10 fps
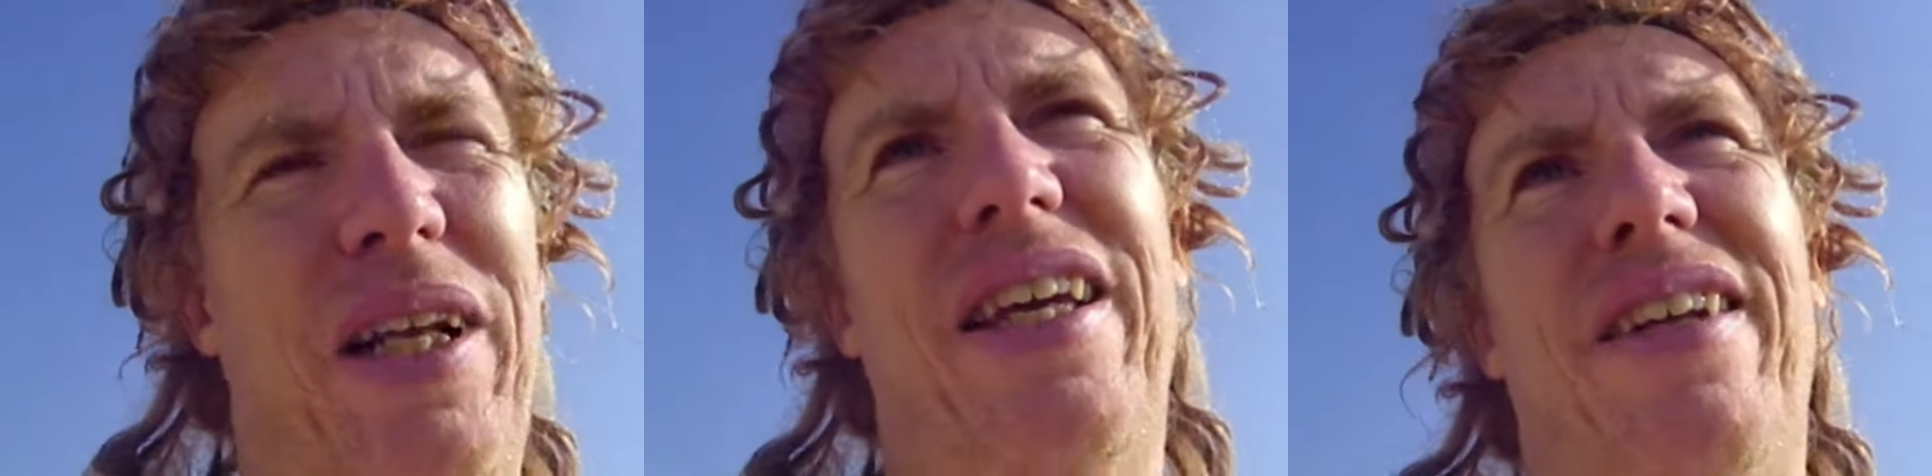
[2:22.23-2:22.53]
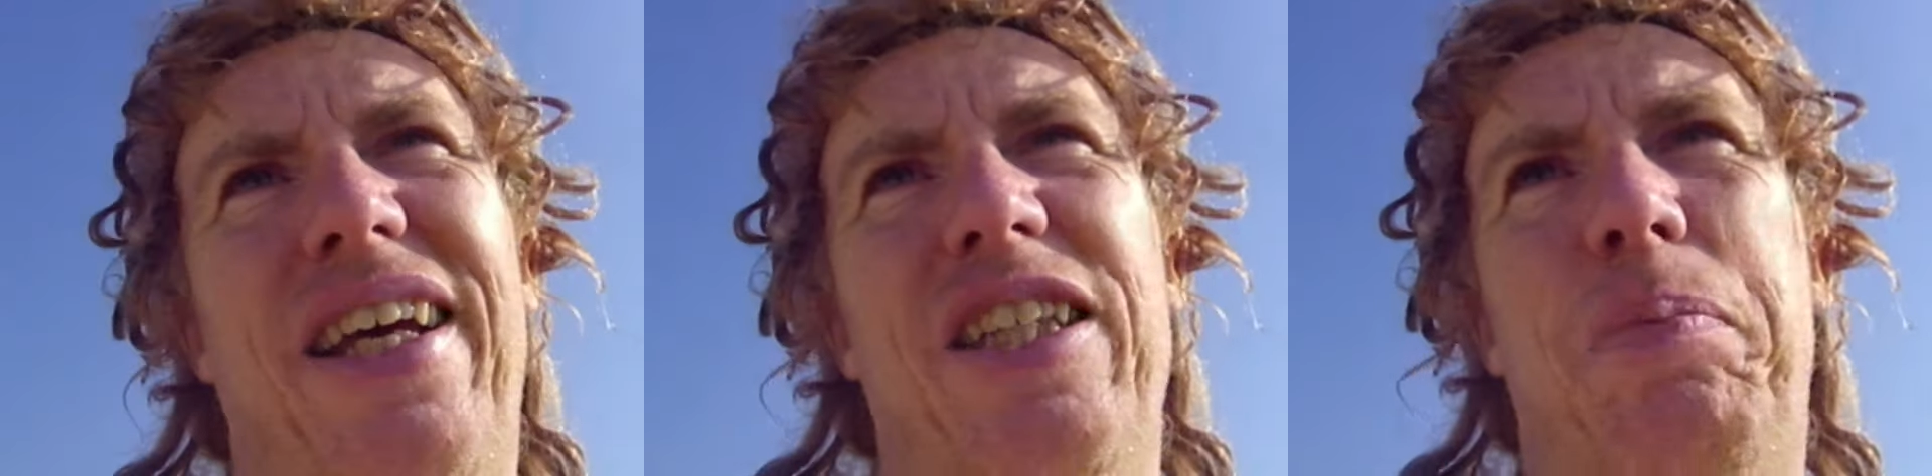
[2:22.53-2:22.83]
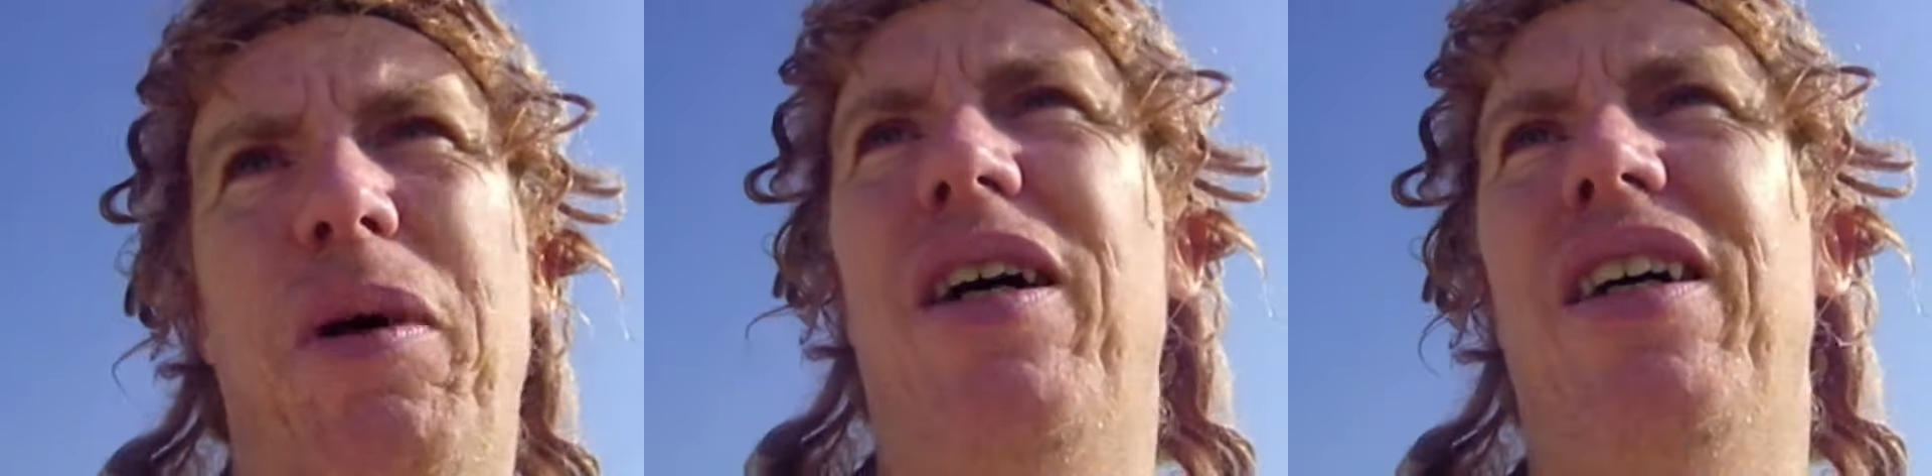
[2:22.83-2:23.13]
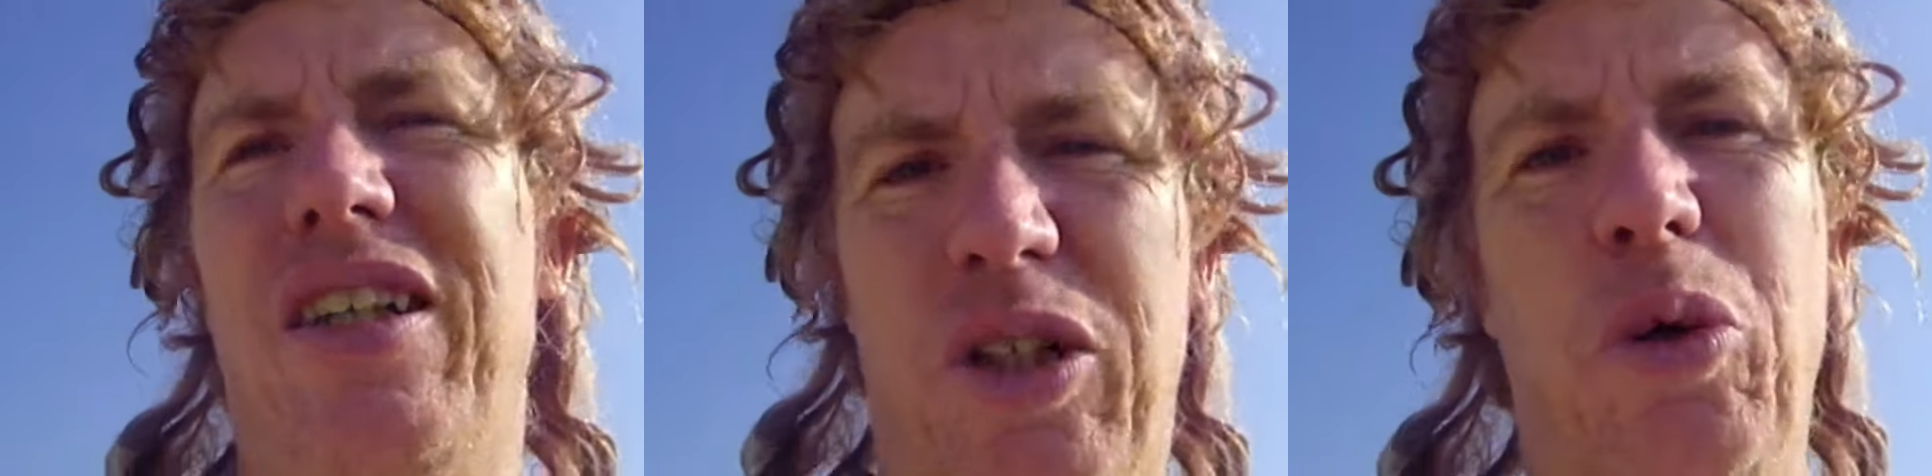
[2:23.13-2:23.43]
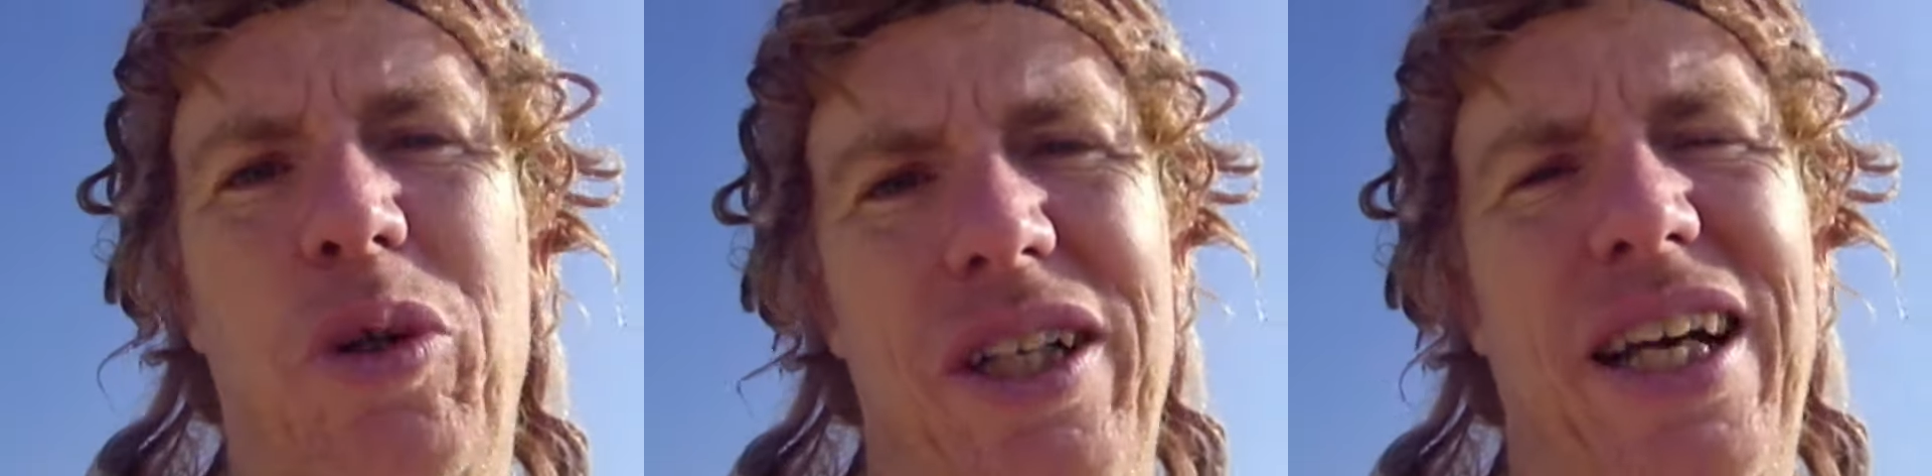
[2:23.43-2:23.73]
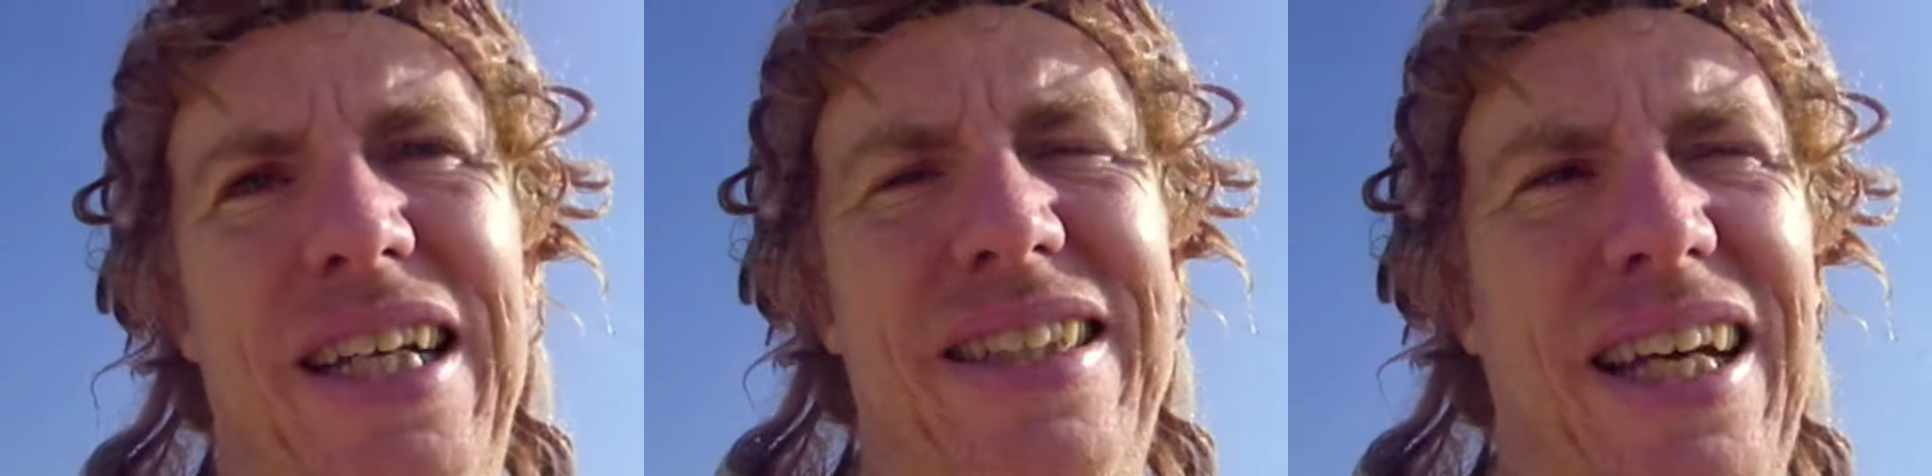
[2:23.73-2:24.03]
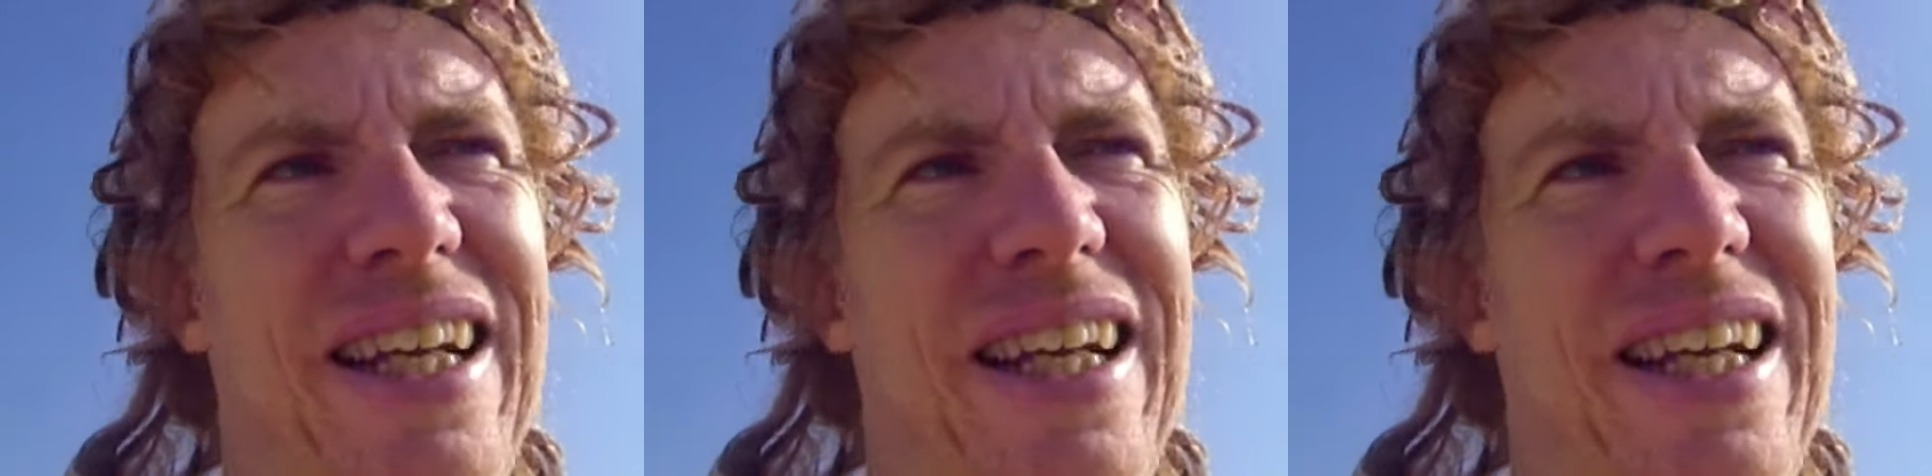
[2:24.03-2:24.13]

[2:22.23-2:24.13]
bright red, but going in that